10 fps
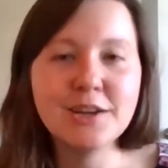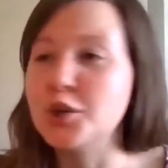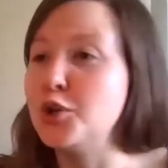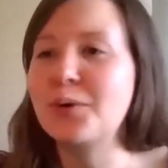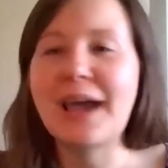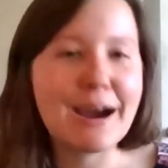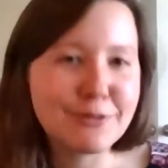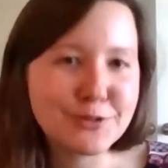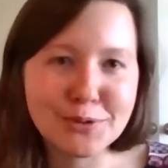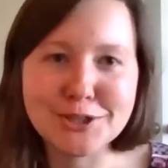you don't
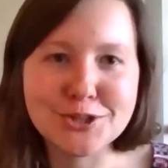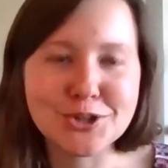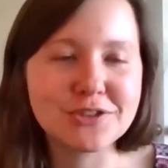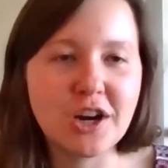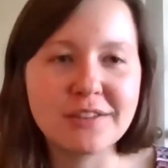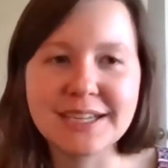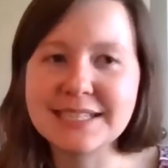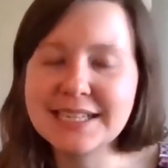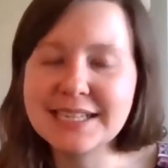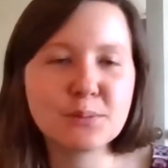have to register in the online
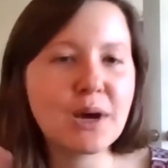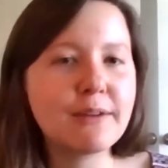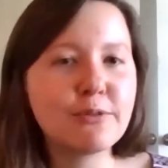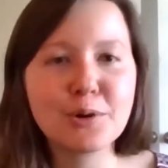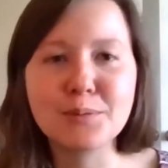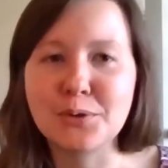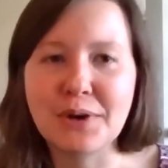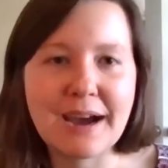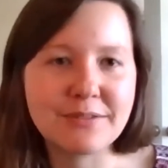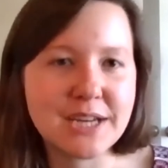testing platform. You
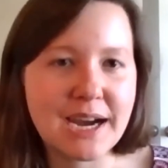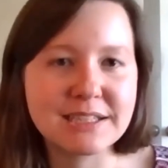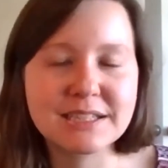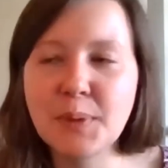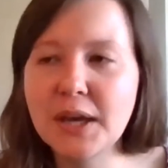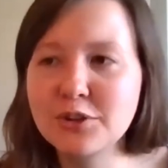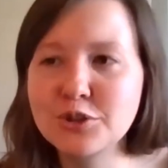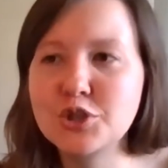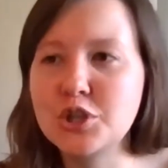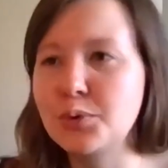don't have to add
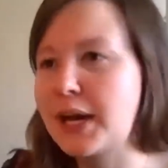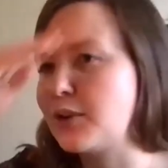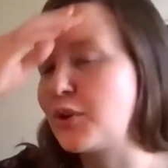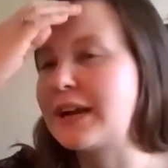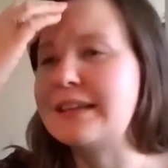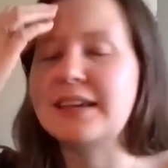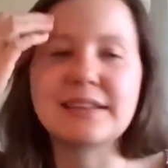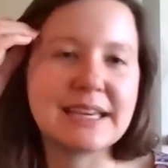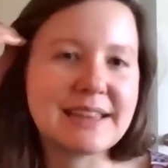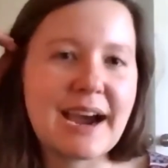spellers to it or anything
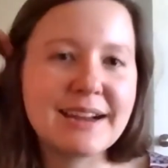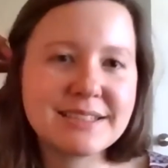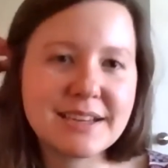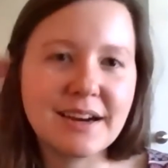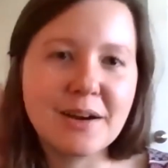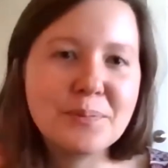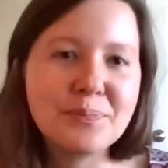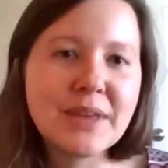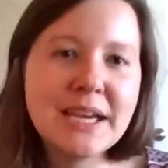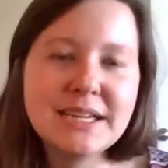like that.
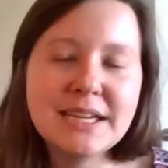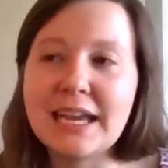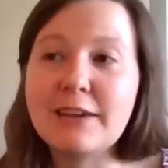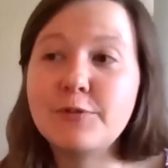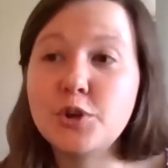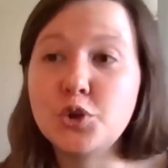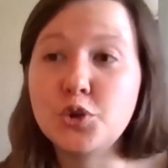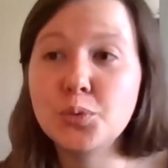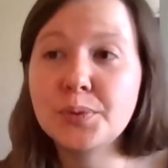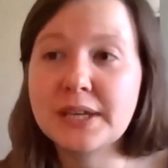If
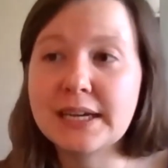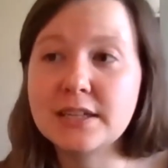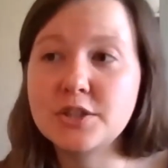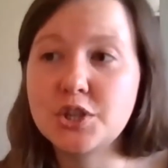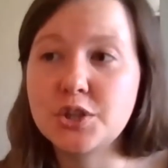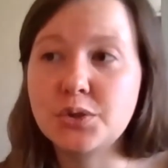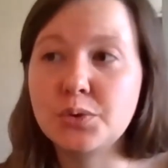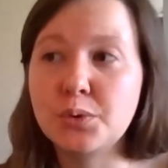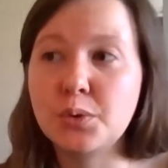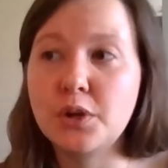you plan
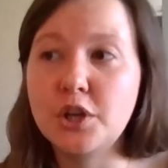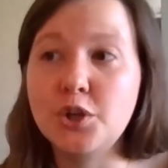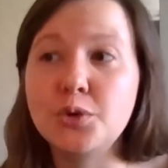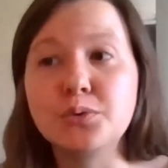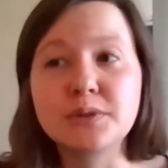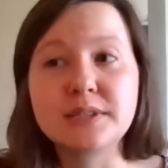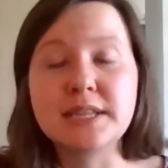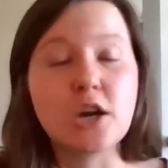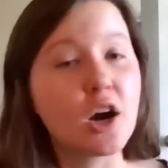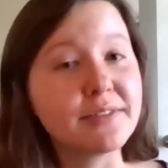to use
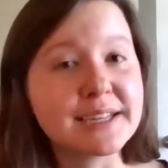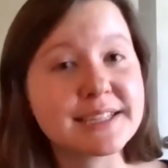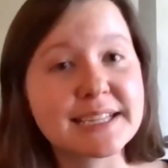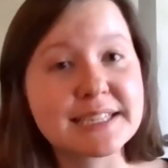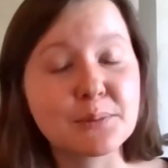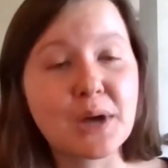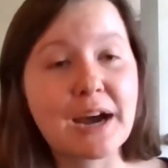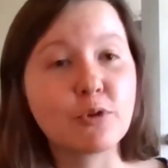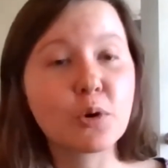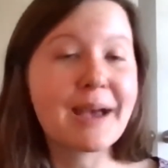the online testing
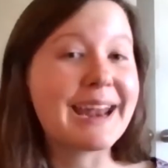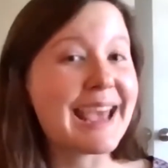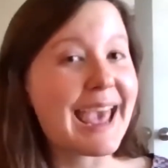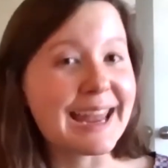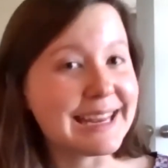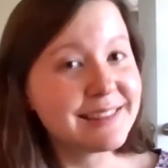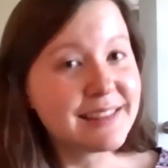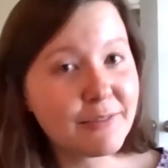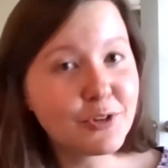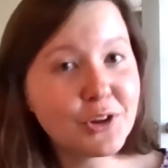platform at any
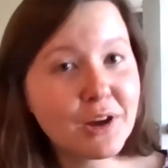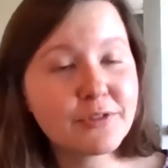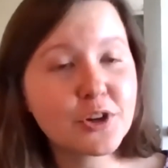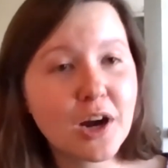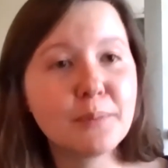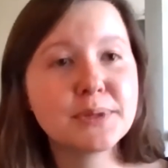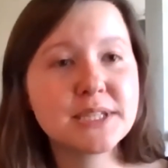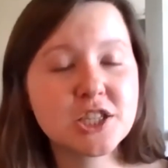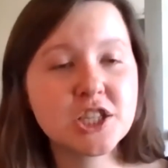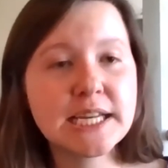level of your
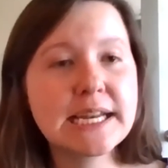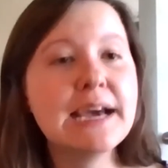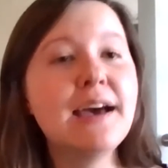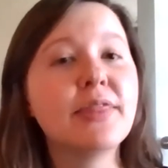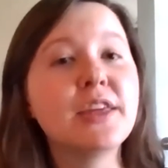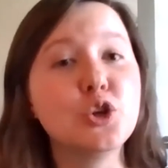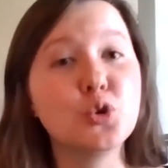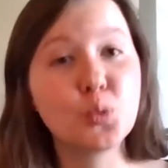competition, then you